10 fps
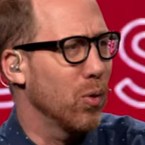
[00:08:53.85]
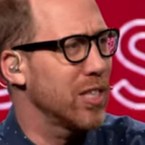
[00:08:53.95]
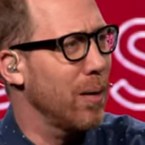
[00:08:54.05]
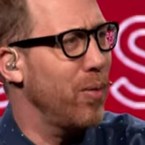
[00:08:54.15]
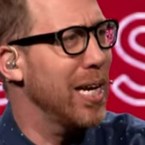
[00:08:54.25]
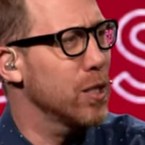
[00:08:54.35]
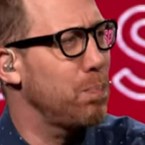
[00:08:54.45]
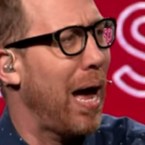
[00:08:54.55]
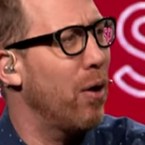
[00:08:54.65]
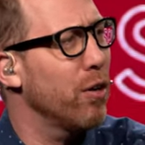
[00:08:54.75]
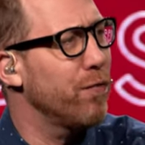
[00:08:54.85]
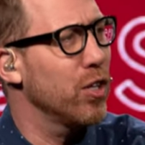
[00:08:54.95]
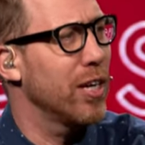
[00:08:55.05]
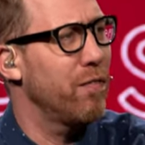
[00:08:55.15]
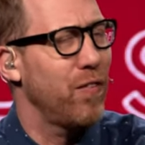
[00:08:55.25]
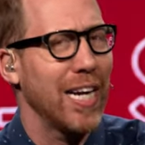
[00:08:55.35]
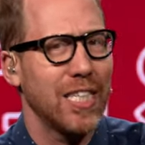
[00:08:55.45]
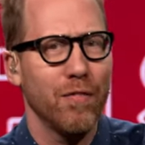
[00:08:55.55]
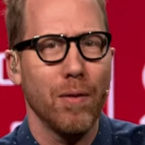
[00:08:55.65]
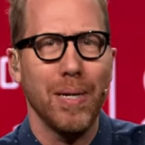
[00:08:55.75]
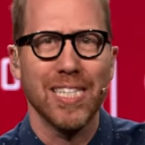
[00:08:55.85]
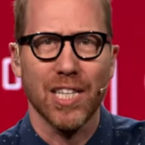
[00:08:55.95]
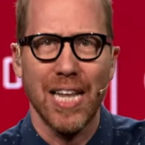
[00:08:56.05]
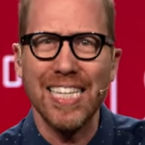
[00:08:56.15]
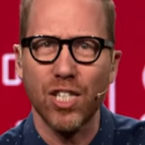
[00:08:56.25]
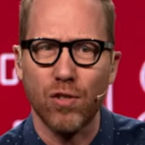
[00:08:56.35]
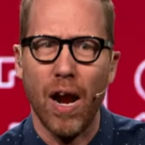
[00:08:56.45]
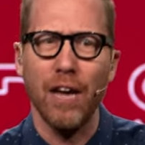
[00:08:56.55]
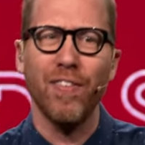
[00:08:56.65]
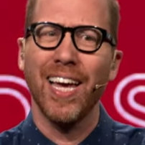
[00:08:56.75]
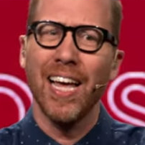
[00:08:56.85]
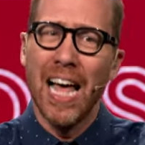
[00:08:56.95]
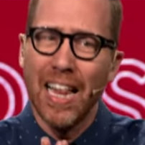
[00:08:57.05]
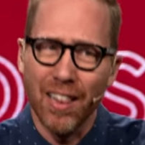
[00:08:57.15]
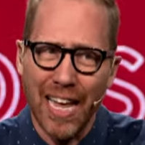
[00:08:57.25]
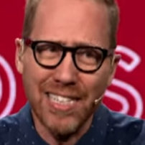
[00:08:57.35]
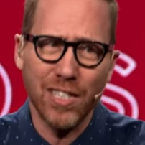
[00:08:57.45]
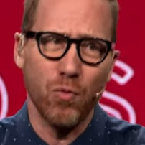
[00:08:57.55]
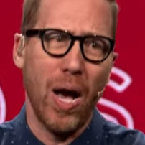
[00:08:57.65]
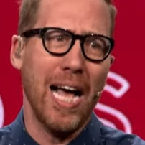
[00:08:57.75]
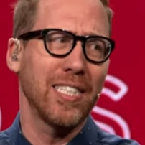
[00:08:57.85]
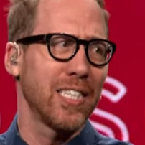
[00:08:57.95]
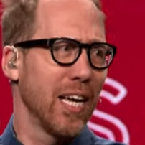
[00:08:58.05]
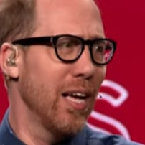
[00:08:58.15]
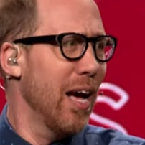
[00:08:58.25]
When something is powerful and effective, it means less striving, less sweat,